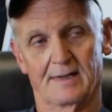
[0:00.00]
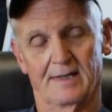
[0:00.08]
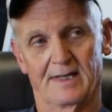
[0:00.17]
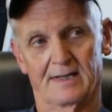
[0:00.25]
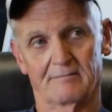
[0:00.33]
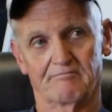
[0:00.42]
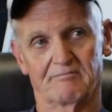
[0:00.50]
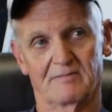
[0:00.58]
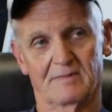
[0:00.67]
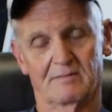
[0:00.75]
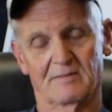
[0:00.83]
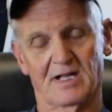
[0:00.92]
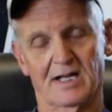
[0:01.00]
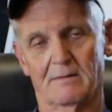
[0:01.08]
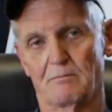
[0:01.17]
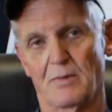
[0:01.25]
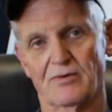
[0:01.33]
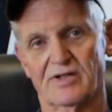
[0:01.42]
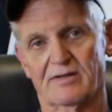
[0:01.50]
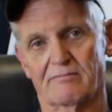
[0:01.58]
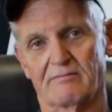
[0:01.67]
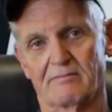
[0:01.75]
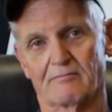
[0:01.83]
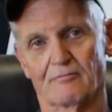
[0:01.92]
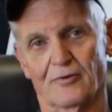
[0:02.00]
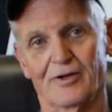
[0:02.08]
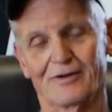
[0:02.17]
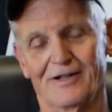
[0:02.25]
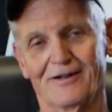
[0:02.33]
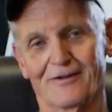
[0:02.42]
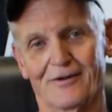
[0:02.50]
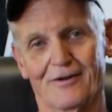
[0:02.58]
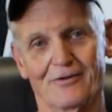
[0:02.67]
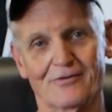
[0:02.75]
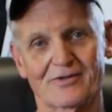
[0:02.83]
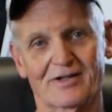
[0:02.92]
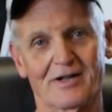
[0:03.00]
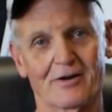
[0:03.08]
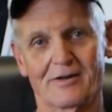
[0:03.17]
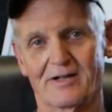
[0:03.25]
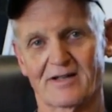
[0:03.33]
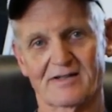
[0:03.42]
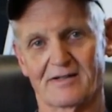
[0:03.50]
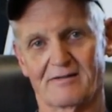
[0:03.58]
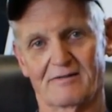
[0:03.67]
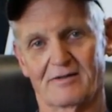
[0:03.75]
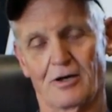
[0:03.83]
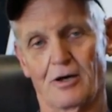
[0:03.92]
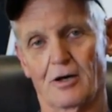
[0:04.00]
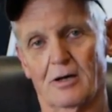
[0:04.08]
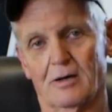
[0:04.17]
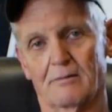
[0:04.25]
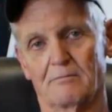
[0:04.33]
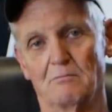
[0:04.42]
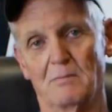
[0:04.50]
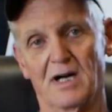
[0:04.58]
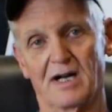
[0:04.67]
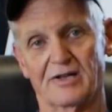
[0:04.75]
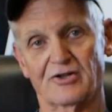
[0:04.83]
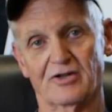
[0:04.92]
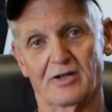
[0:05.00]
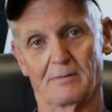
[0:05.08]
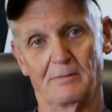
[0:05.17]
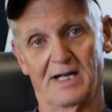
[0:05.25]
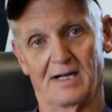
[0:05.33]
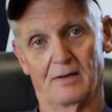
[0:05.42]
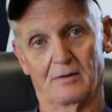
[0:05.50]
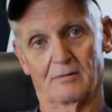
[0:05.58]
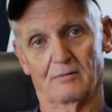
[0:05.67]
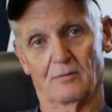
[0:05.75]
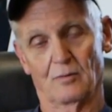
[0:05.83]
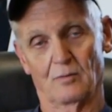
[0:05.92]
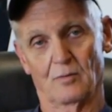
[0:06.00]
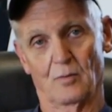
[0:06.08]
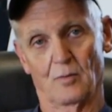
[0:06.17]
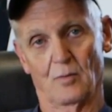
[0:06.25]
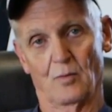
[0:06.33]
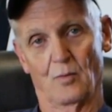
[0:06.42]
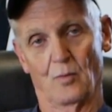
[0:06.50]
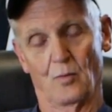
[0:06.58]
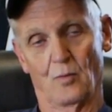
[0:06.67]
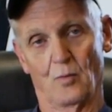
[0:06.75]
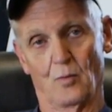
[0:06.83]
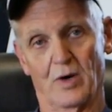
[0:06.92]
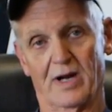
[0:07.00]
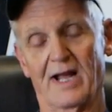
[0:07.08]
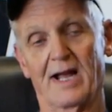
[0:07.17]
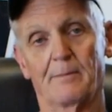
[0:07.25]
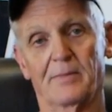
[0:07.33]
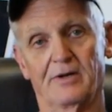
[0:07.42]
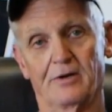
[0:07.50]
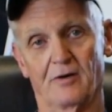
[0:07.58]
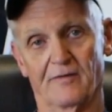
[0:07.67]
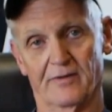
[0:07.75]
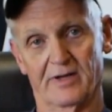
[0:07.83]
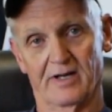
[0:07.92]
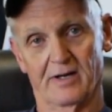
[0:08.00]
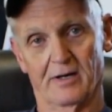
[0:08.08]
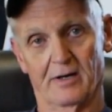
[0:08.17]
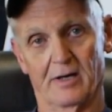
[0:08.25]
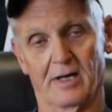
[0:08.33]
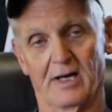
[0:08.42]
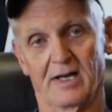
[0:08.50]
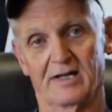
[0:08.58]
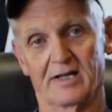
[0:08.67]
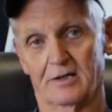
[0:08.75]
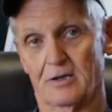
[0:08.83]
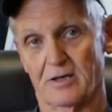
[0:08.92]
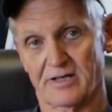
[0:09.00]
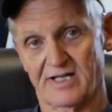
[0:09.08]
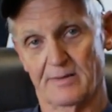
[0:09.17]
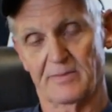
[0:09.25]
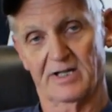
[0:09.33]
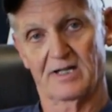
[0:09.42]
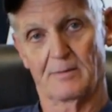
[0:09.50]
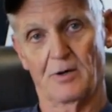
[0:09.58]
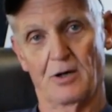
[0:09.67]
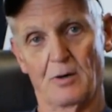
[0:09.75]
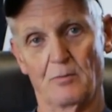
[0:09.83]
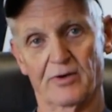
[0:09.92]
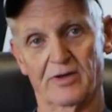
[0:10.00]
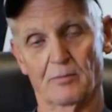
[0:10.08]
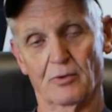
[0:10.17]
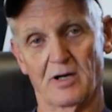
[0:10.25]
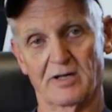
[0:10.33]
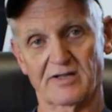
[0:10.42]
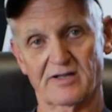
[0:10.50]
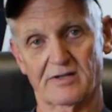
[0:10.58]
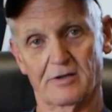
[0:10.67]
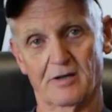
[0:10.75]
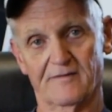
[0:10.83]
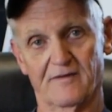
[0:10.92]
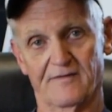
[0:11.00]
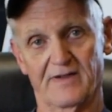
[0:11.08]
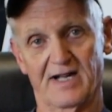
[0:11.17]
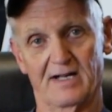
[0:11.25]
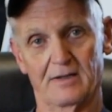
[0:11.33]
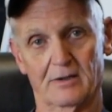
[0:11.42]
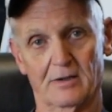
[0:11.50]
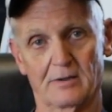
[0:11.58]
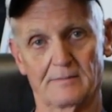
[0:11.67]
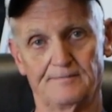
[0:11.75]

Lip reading: And like most real heroes, Gary doesn't talk much about what happened over there that caused him to come home with a Bronze Star for valor.